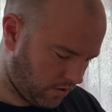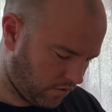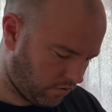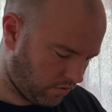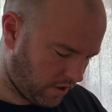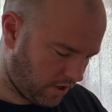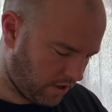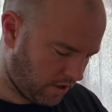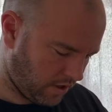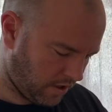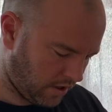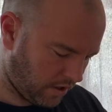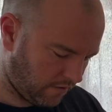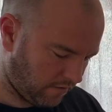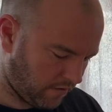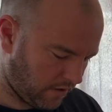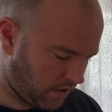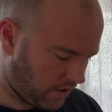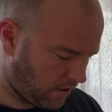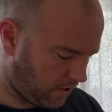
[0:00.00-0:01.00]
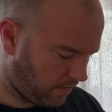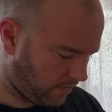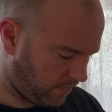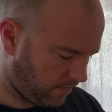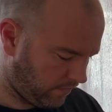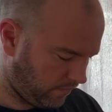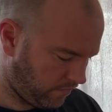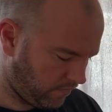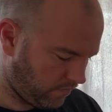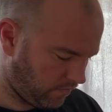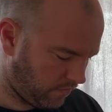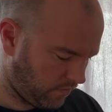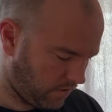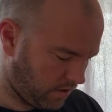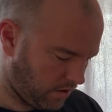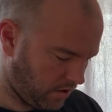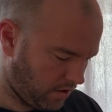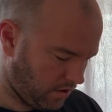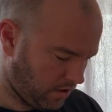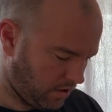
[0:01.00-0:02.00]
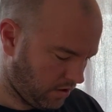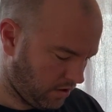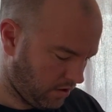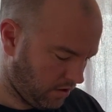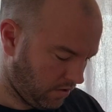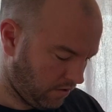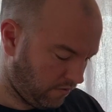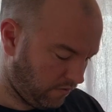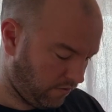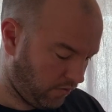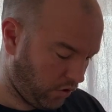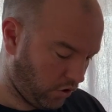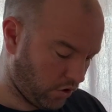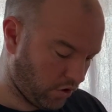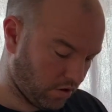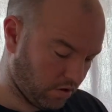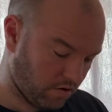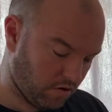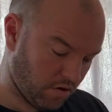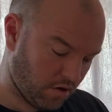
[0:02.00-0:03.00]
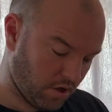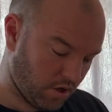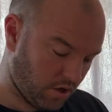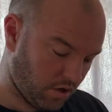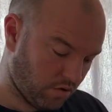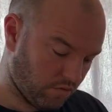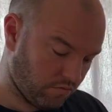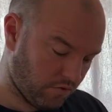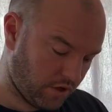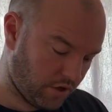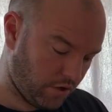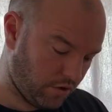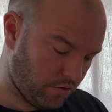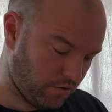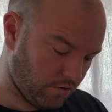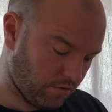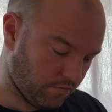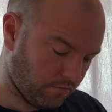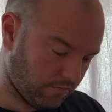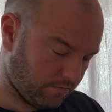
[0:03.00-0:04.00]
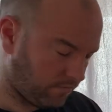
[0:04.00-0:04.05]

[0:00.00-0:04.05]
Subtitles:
grey duck feather. Fur, raccoon.